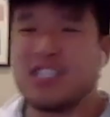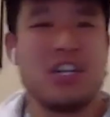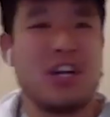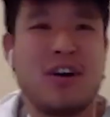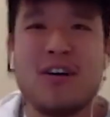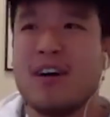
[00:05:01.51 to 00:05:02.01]
you
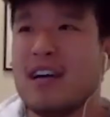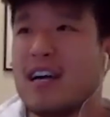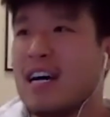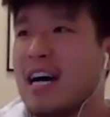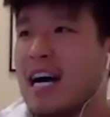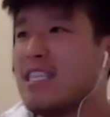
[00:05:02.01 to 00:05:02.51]
know,
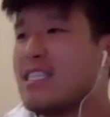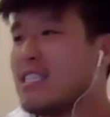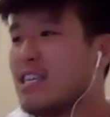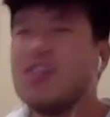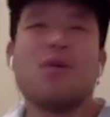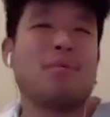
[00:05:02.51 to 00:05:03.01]
I
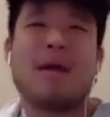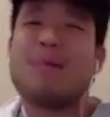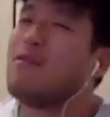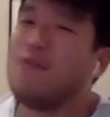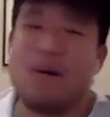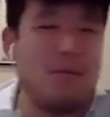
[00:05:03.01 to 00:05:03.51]
just you know me, I'm
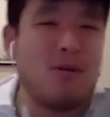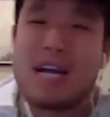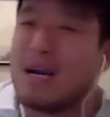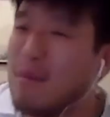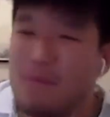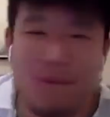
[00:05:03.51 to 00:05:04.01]
a FOMO
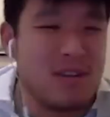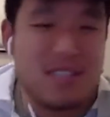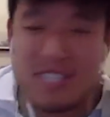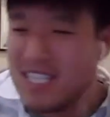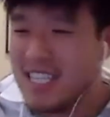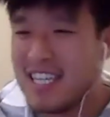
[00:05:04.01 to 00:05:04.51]
kind of
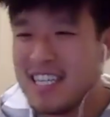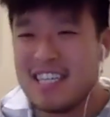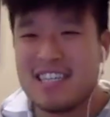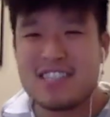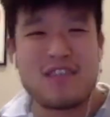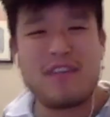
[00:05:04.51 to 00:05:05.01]
person.
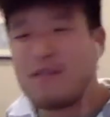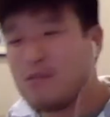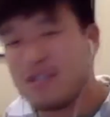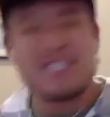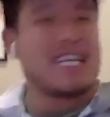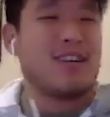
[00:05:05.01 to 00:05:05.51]
So if
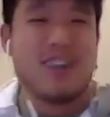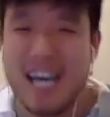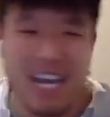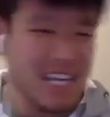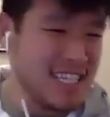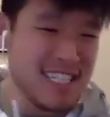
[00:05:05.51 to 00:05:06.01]
everyone's out
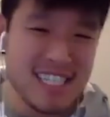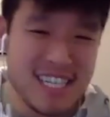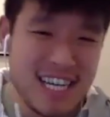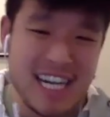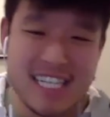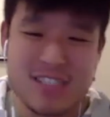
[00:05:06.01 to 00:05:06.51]
hunting,
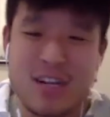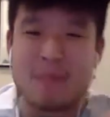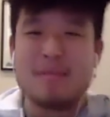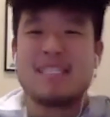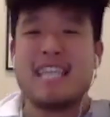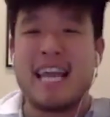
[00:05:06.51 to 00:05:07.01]
I just
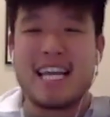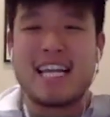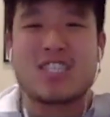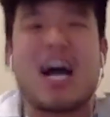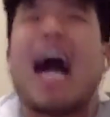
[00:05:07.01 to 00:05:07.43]
grab a snake and I just go.